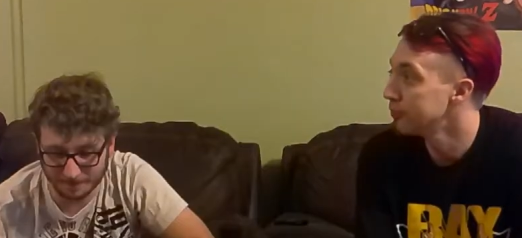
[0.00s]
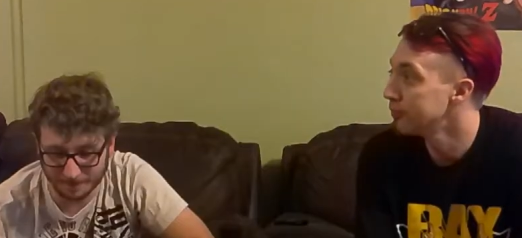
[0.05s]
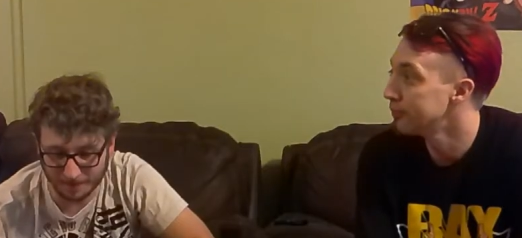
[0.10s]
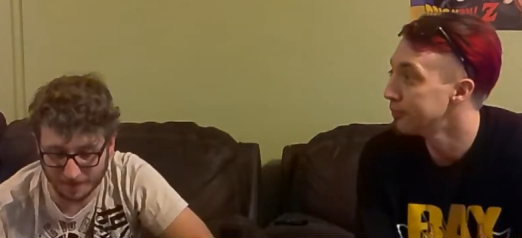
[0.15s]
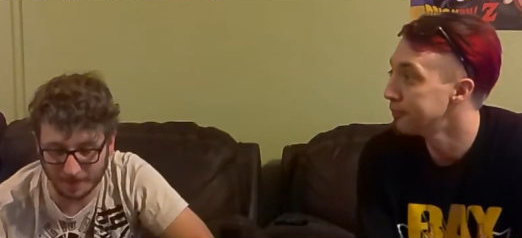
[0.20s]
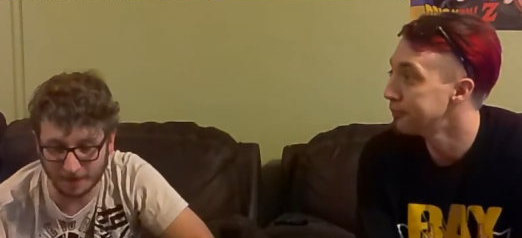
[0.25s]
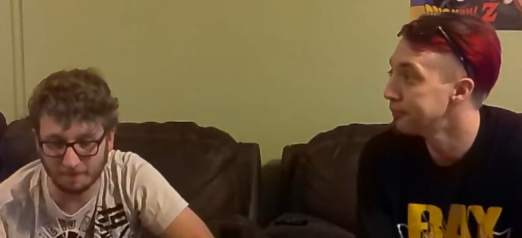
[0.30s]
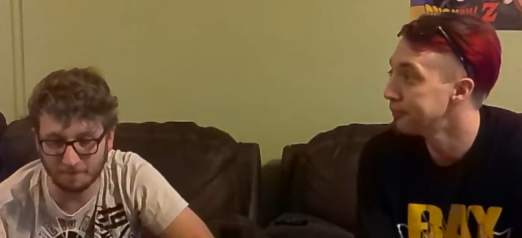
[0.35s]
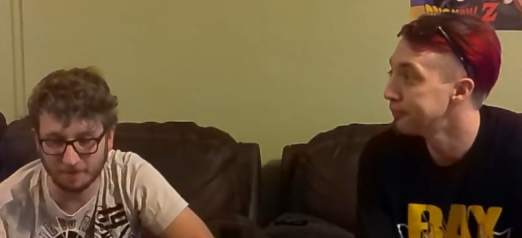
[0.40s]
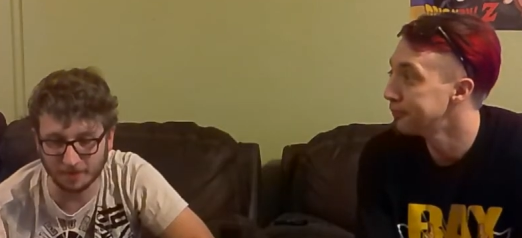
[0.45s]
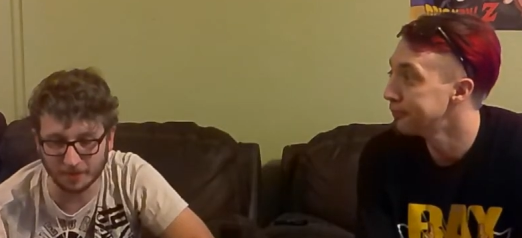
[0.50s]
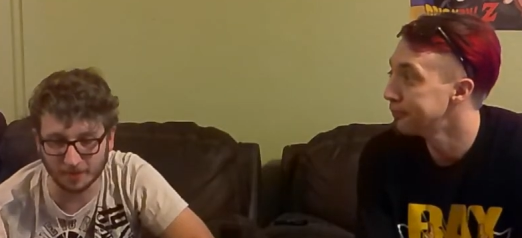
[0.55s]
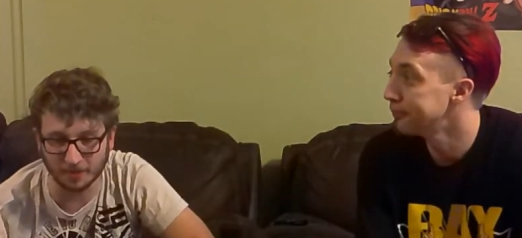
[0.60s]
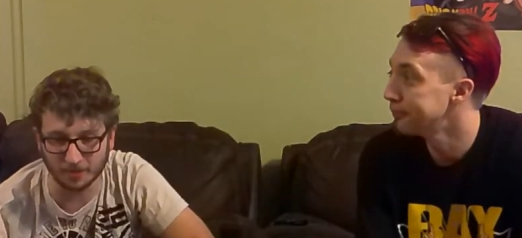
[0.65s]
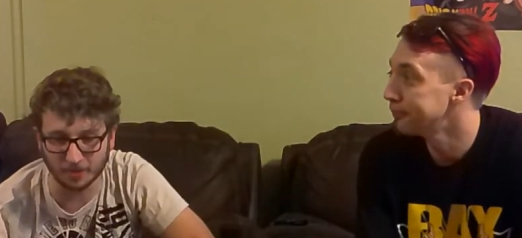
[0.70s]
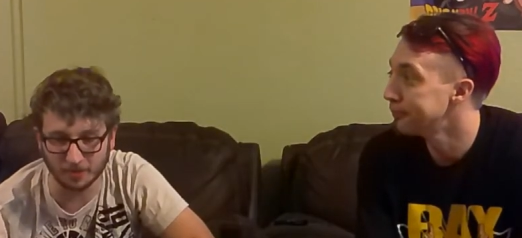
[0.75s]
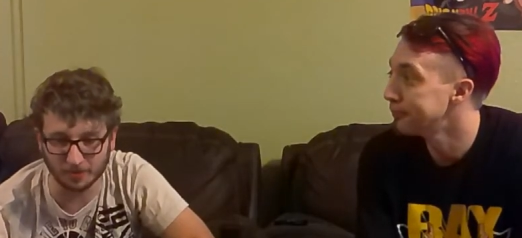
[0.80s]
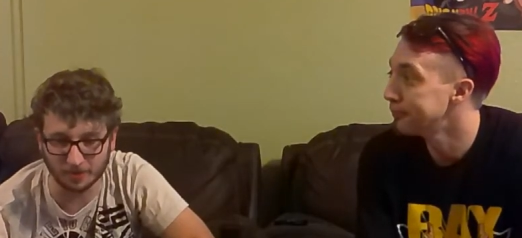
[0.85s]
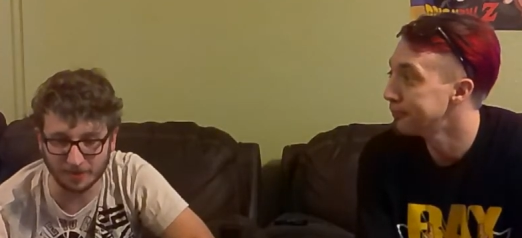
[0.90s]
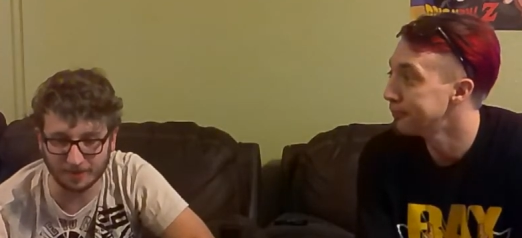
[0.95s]
Speaker 1: I'm gonna
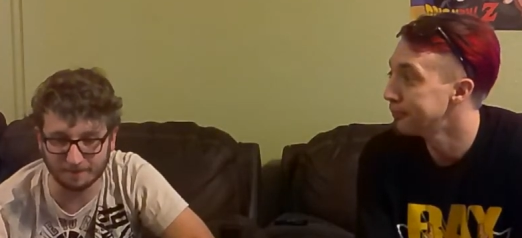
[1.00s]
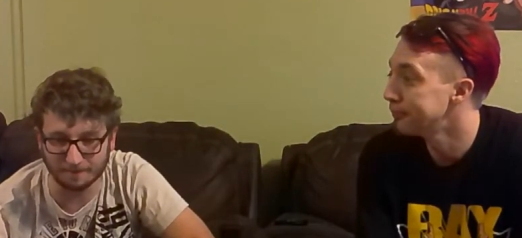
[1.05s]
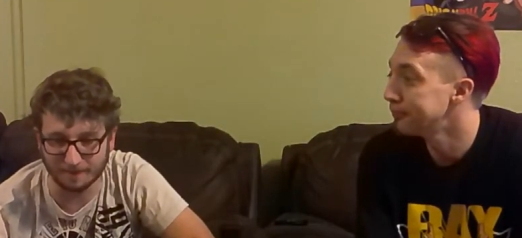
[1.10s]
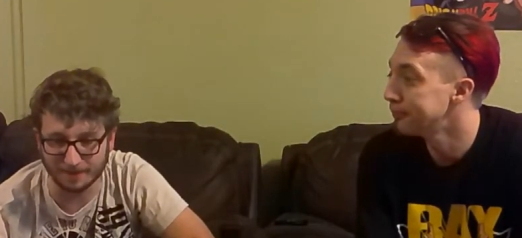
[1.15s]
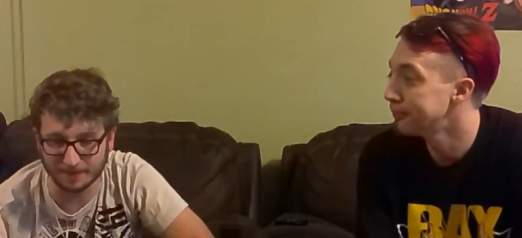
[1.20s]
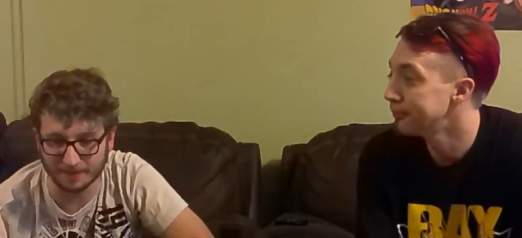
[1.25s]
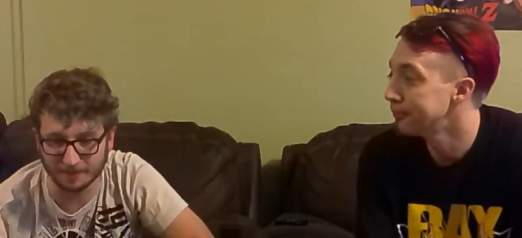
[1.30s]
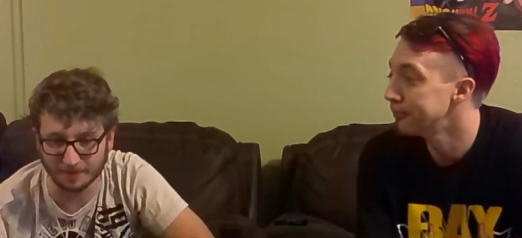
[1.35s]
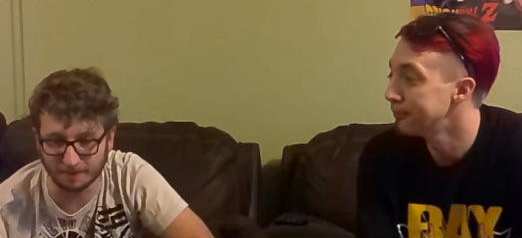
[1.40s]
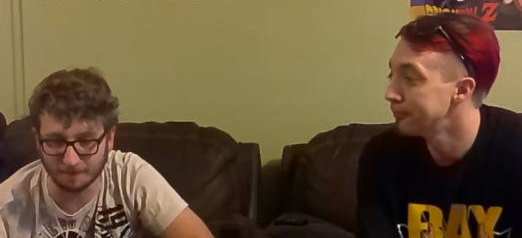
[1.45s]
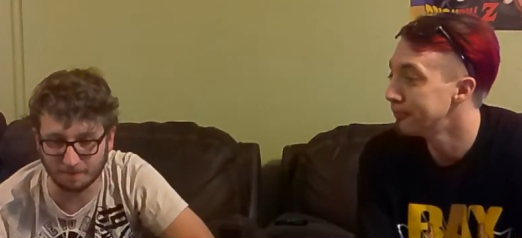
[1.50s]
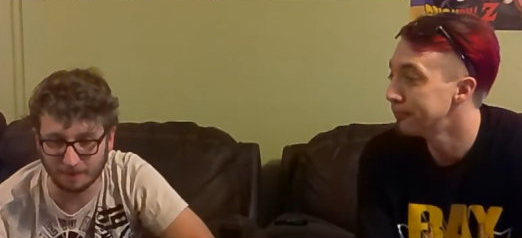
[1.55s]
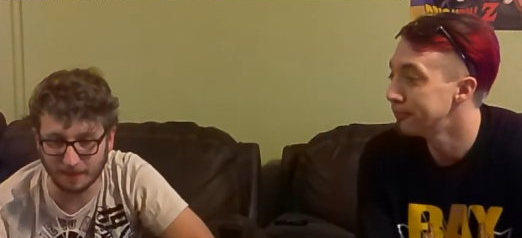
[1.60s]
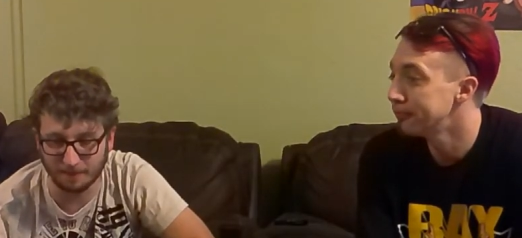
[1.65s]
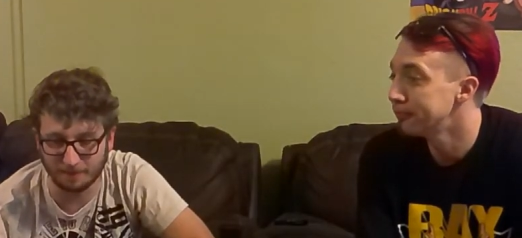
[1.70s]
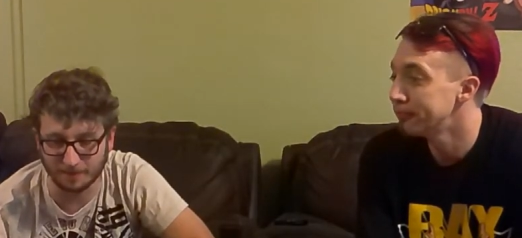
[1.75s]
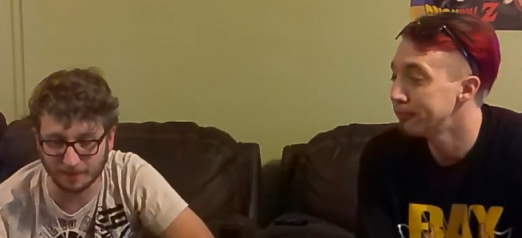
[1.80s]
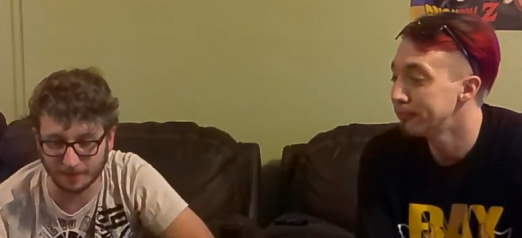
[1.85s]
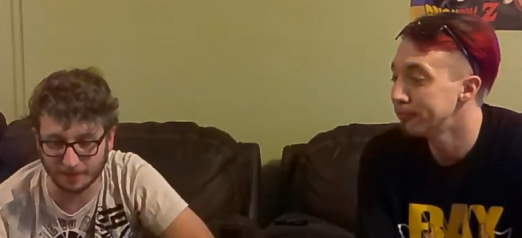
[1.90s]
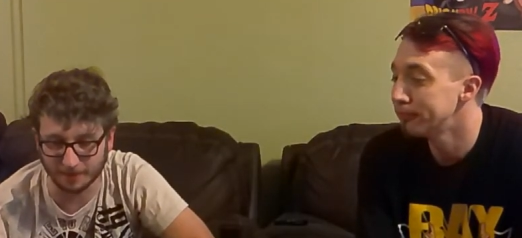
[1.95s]
go get myself
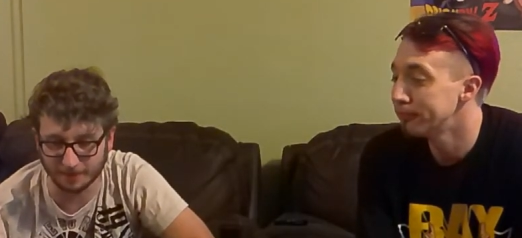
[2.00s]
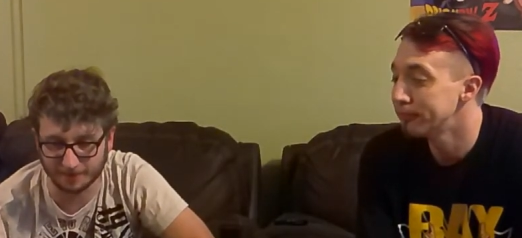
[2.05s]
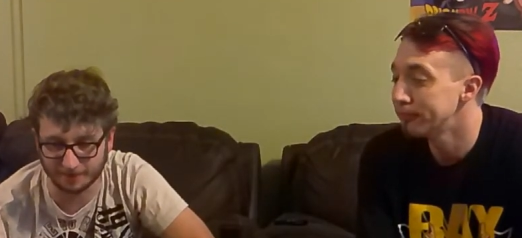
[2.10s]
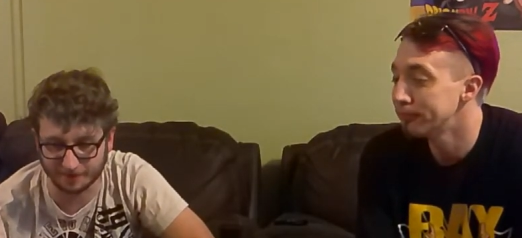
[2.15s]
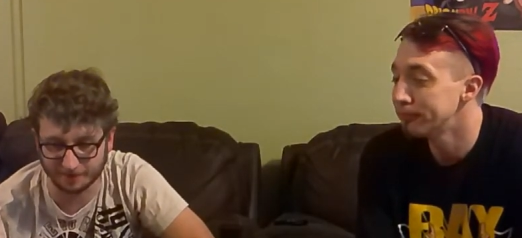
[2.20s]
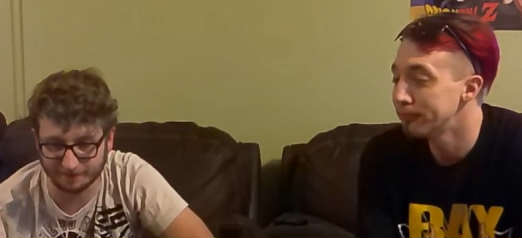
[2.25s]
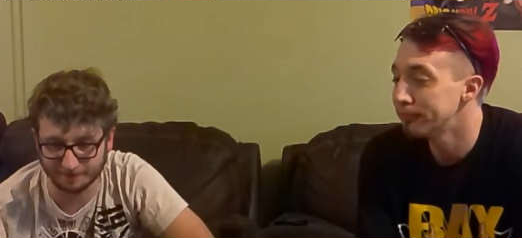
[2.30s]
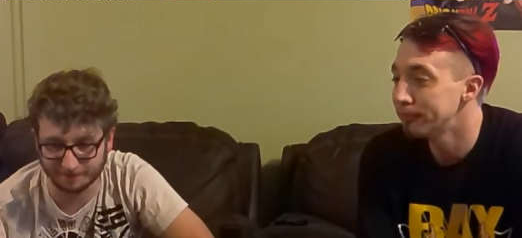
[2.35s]
baptized.